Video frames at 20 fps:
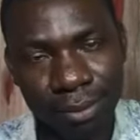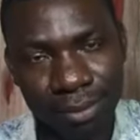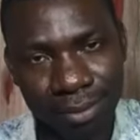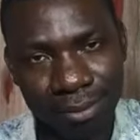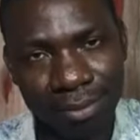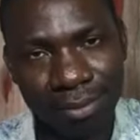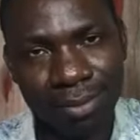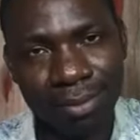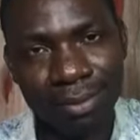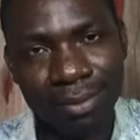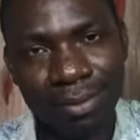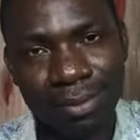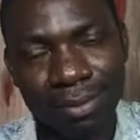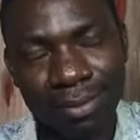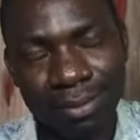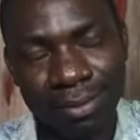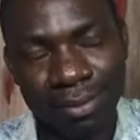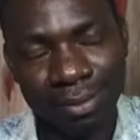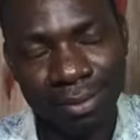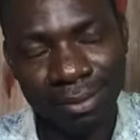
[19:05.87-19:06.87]

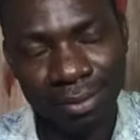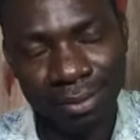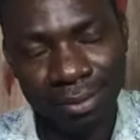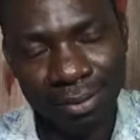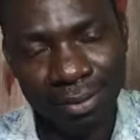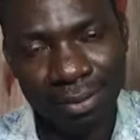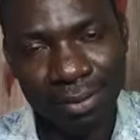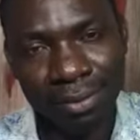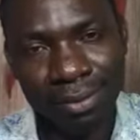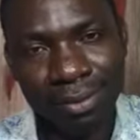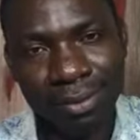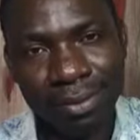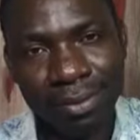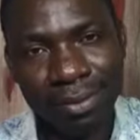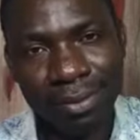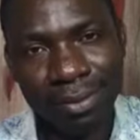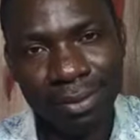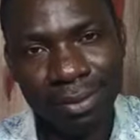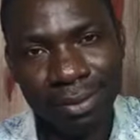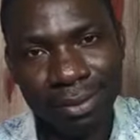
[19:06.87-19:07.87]
because the Bible says, seeth
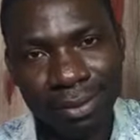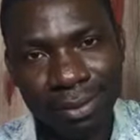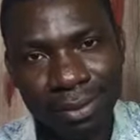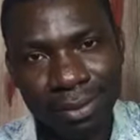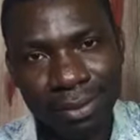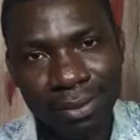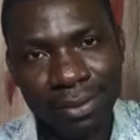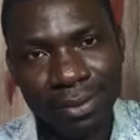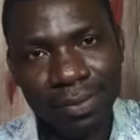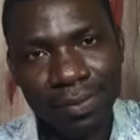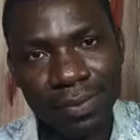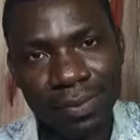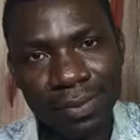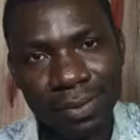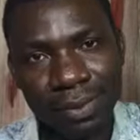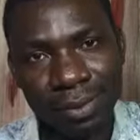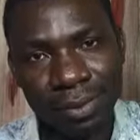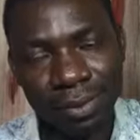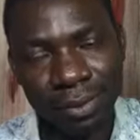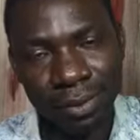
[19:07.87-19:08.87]
a man
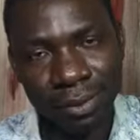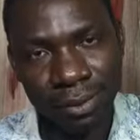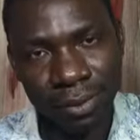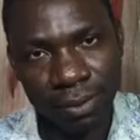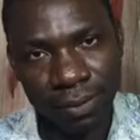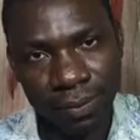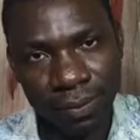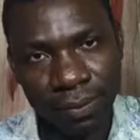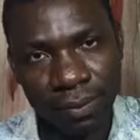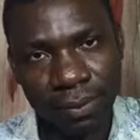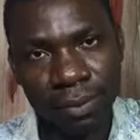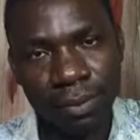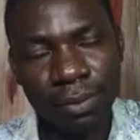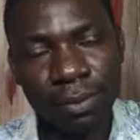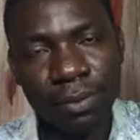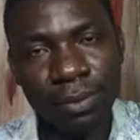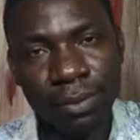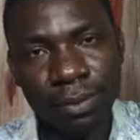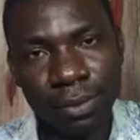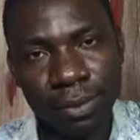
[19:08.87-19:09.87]
diligent
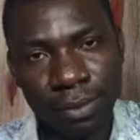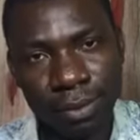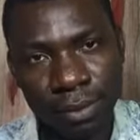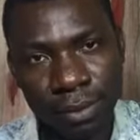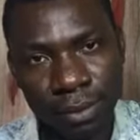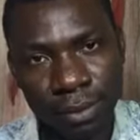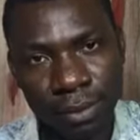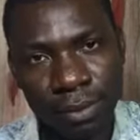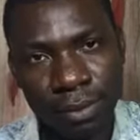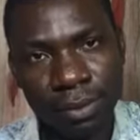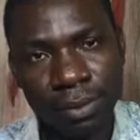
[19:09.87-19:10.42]
in his work,